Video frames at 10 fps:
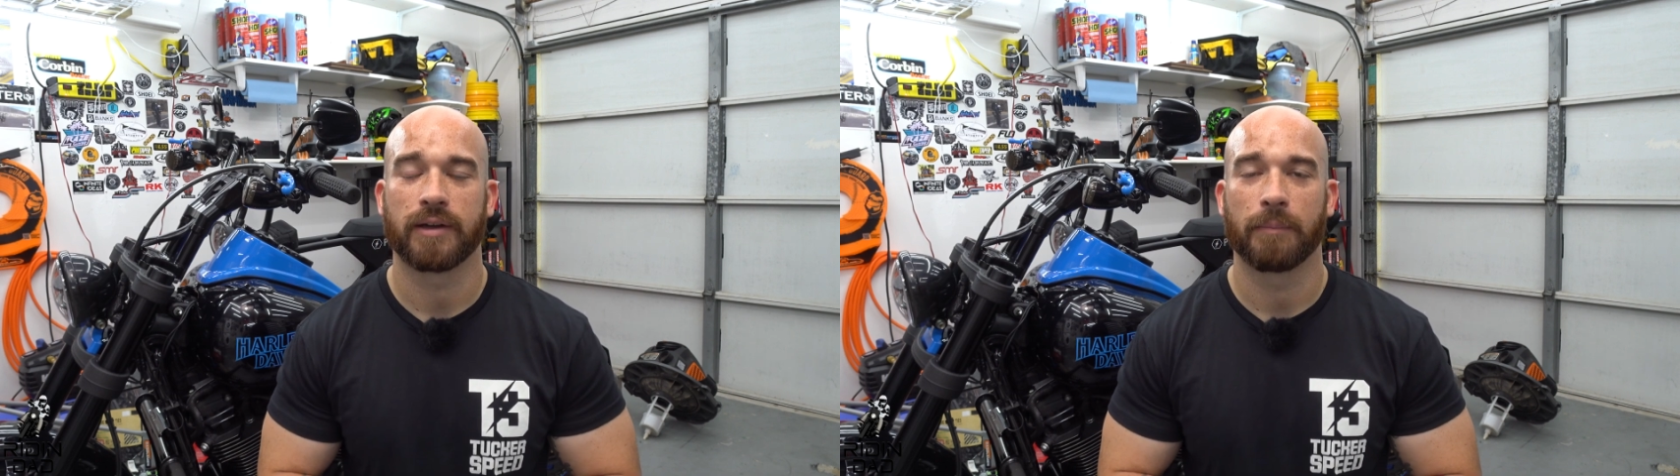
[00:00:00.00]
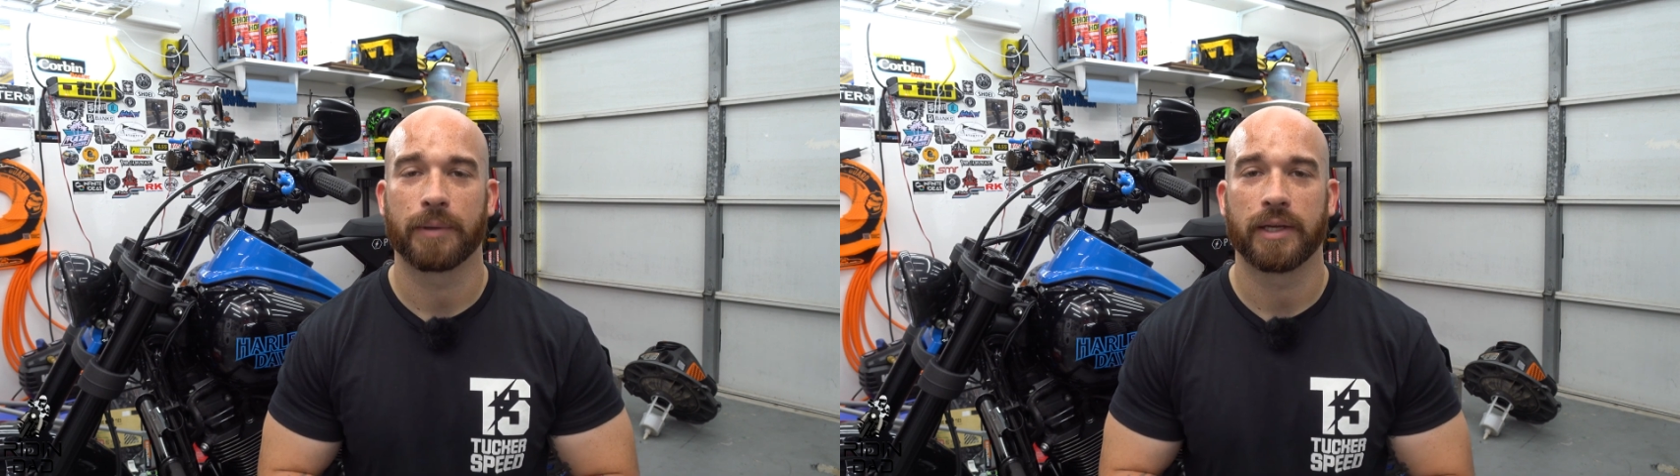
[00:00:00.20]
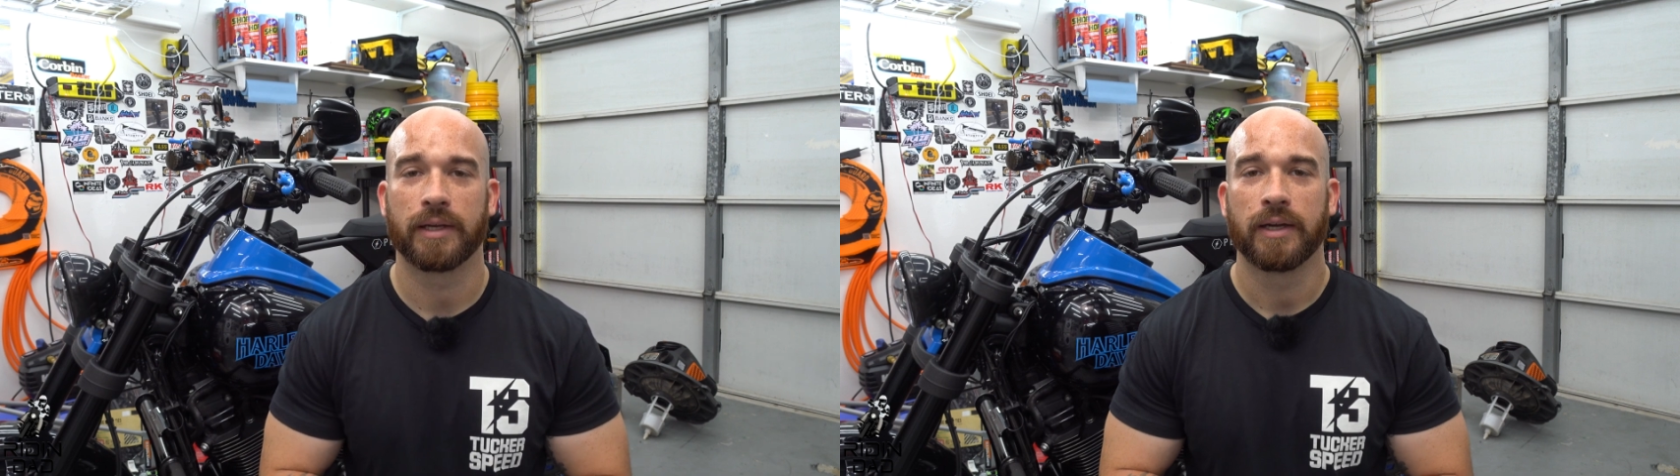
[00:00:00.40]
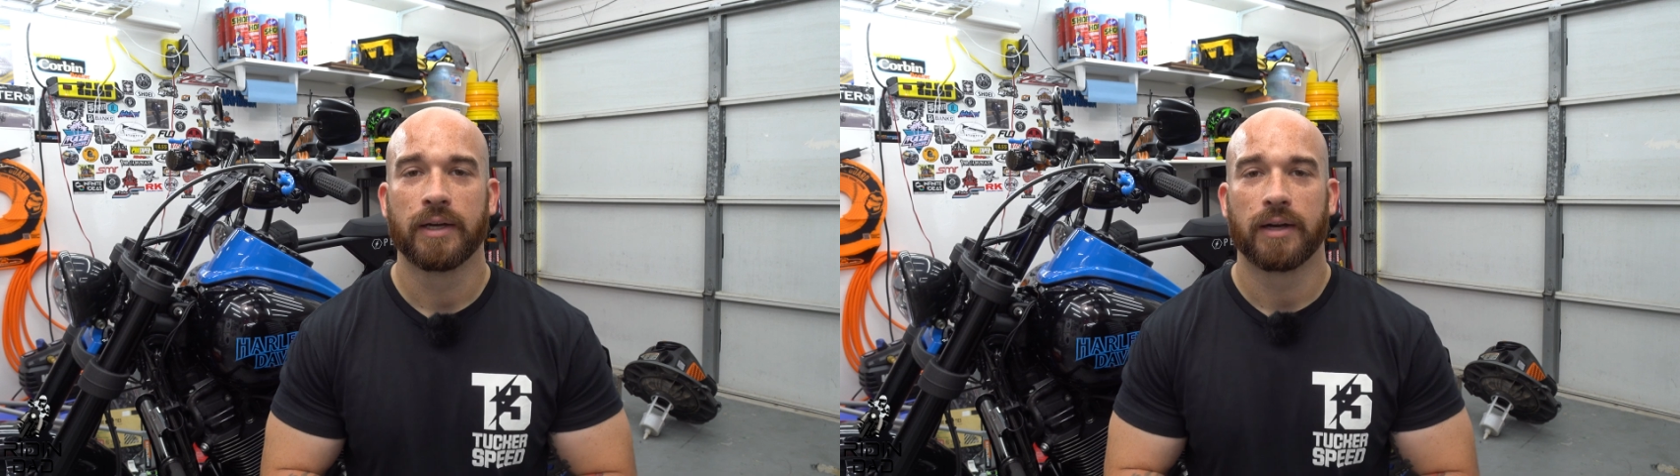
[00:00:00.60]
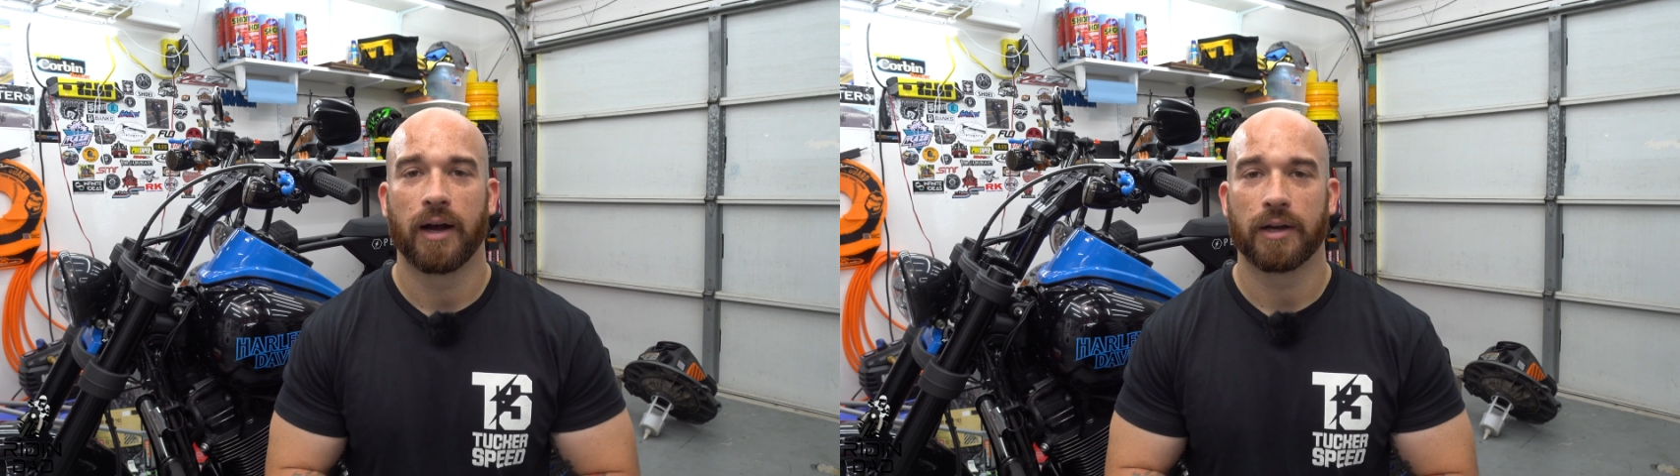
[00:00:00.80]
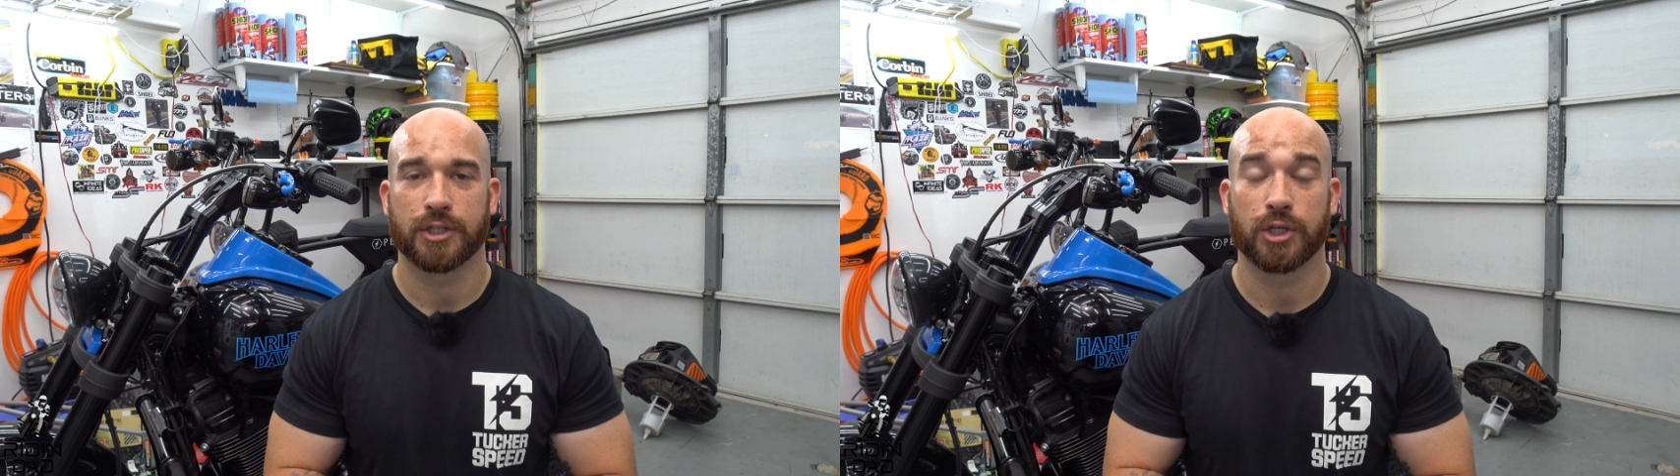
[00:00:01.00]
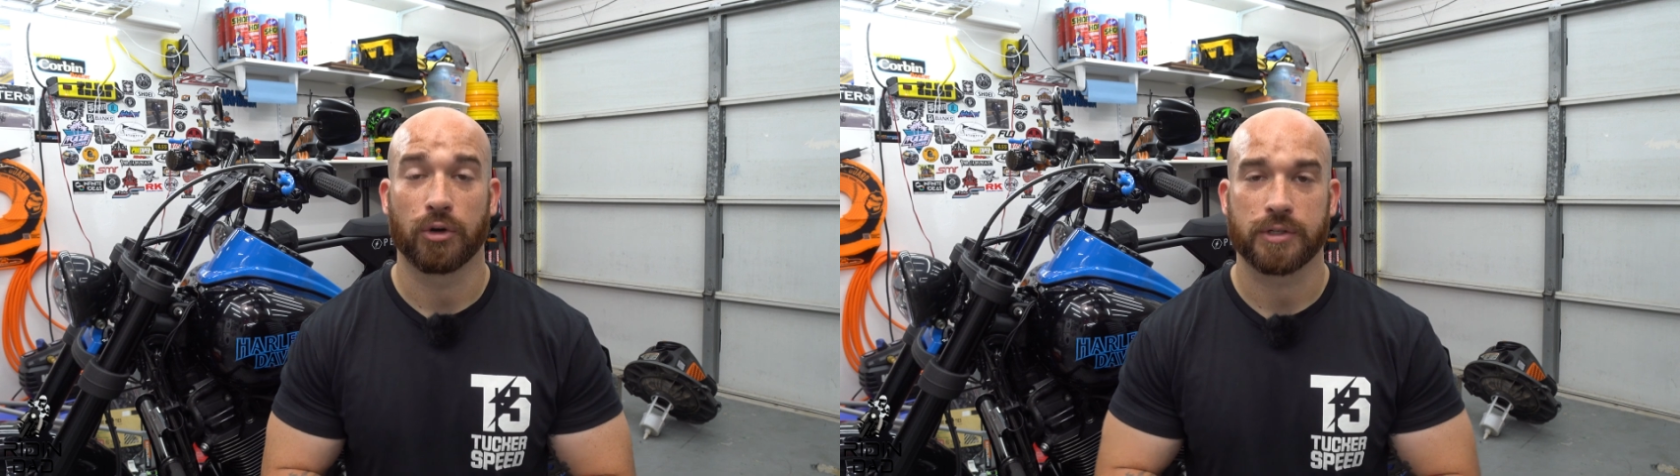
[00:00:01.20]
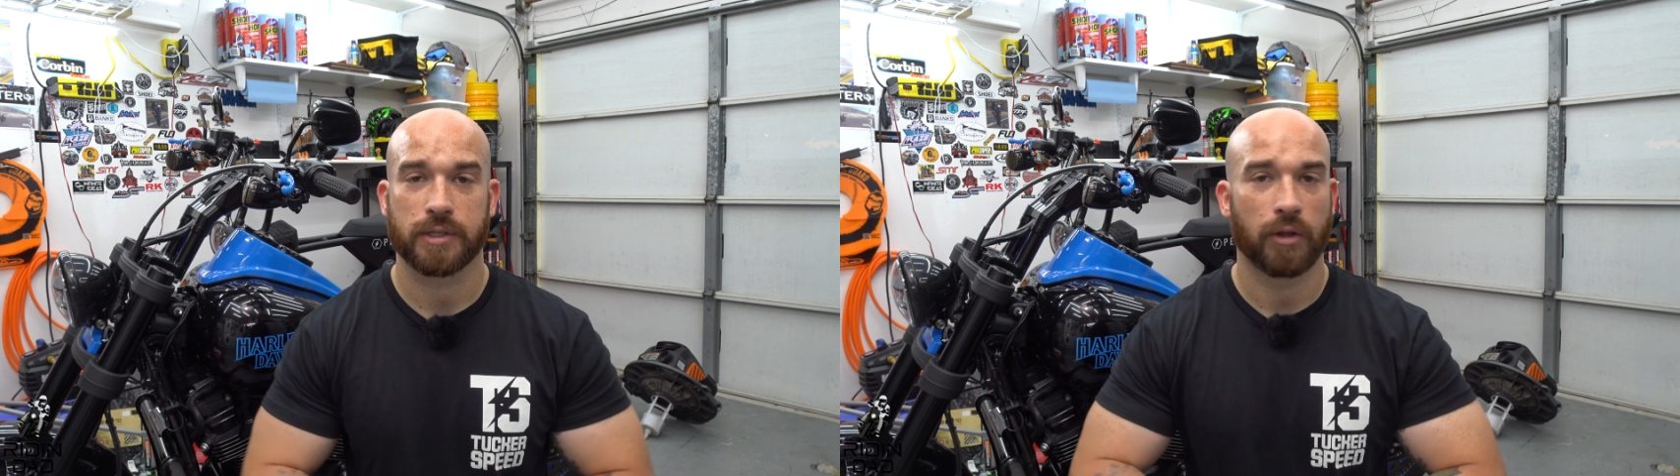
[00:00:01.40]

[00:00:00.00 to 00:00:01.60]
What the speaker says: company shirts.